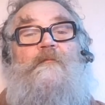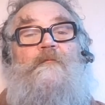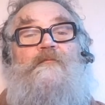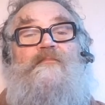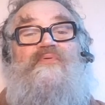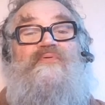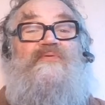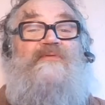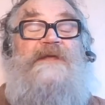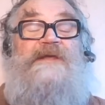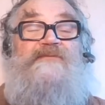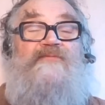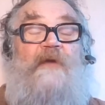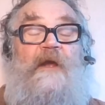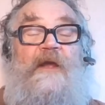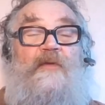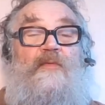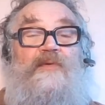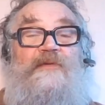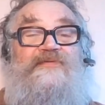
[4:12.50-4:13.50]

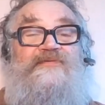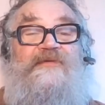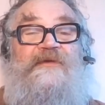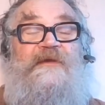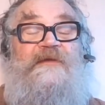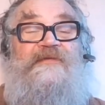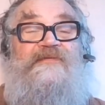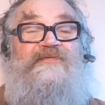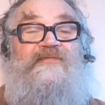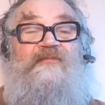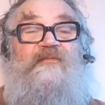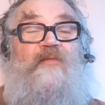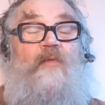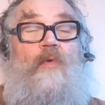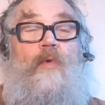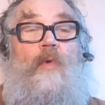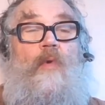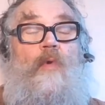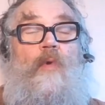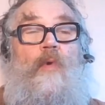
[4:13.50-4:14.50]
prerequisites
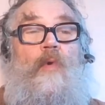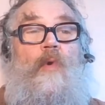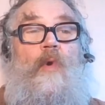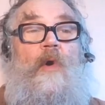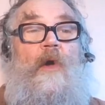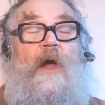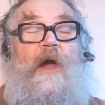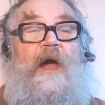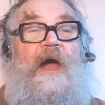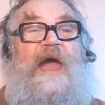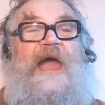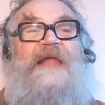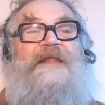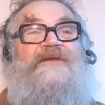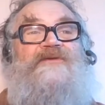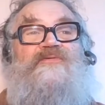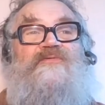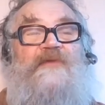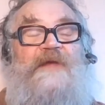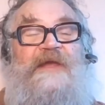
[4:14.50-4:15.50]
for
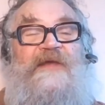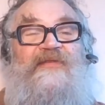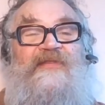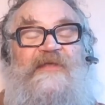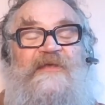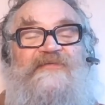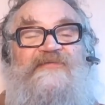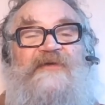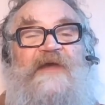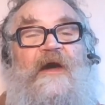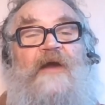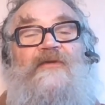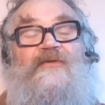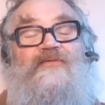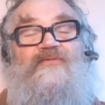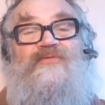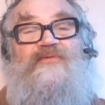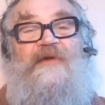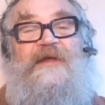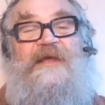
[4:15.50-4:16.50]
entering this
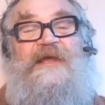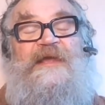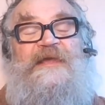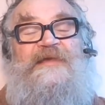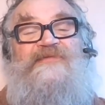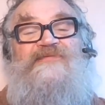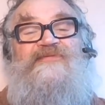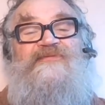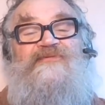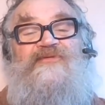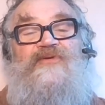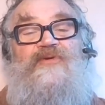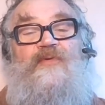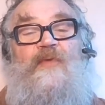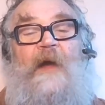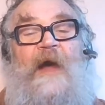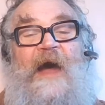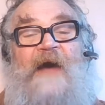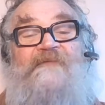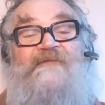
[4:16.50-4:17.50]
country is
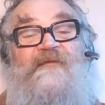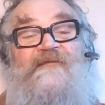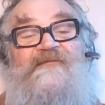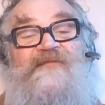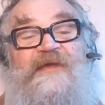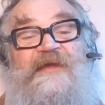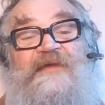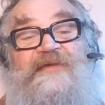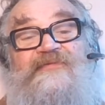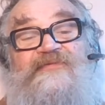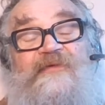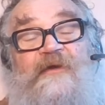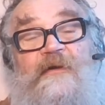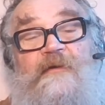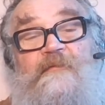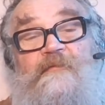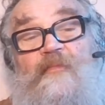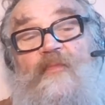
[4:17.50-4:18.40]
to have a visa.